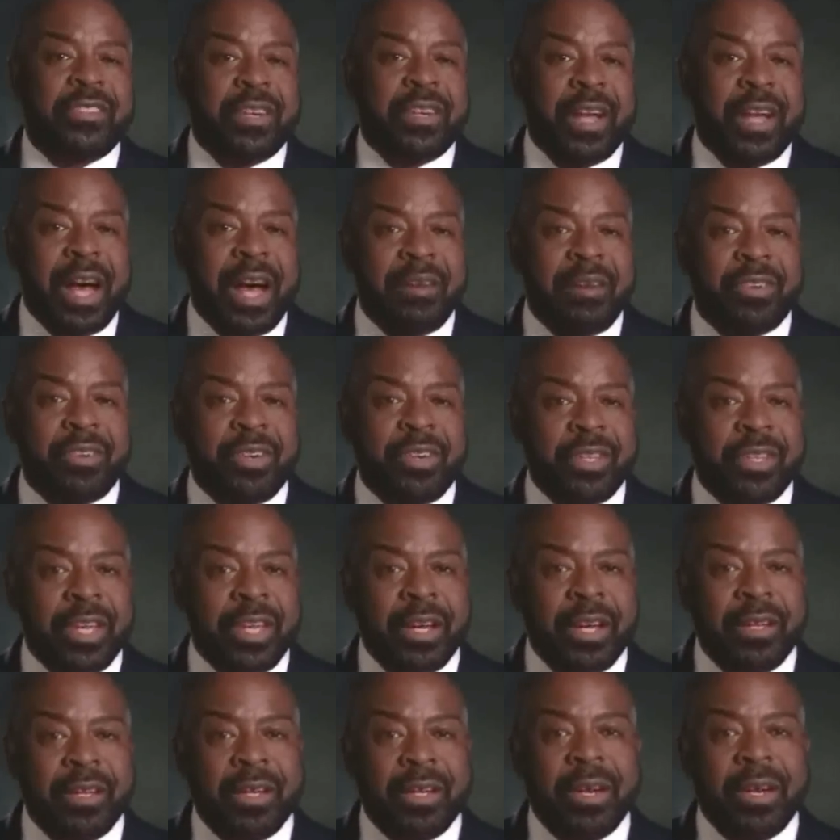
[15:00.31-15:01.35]
at Harvard or
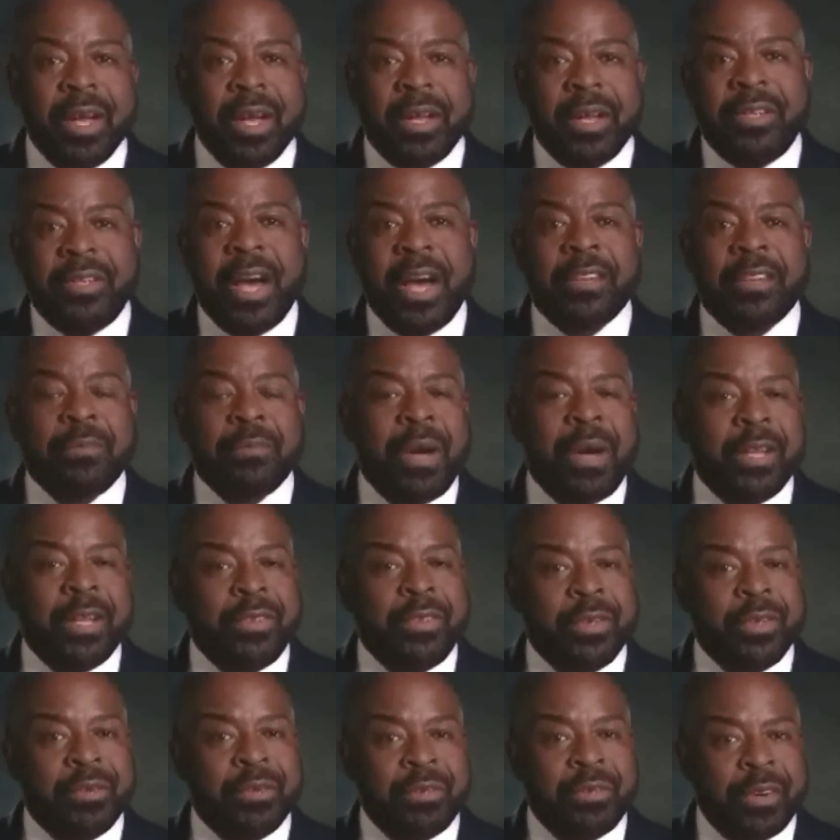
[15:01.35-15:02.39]
Yale or Dartmouth
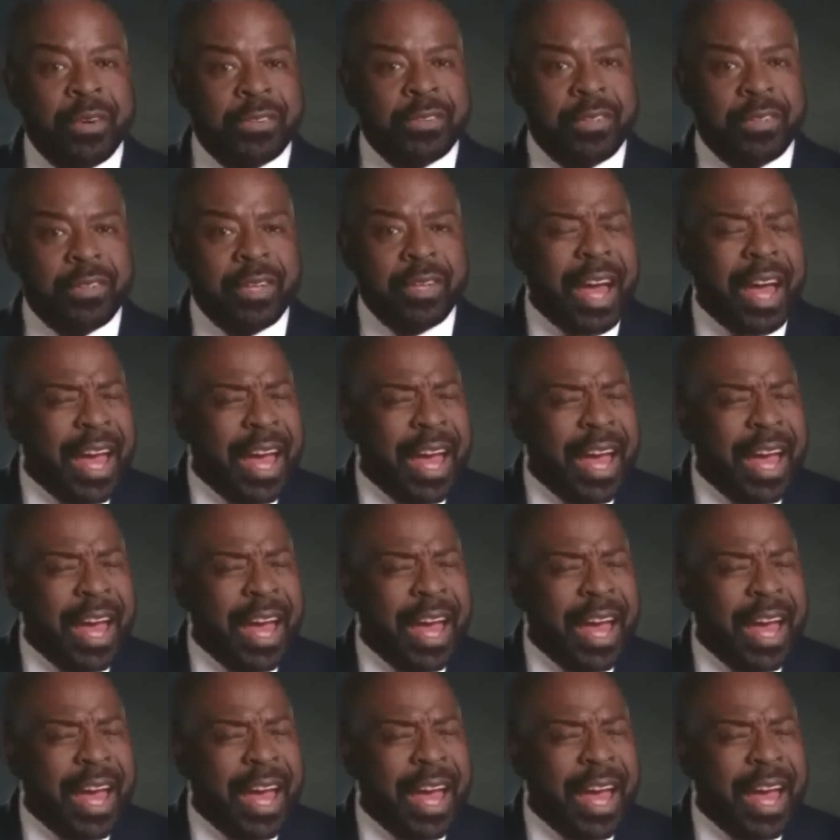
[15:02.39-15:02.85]
University.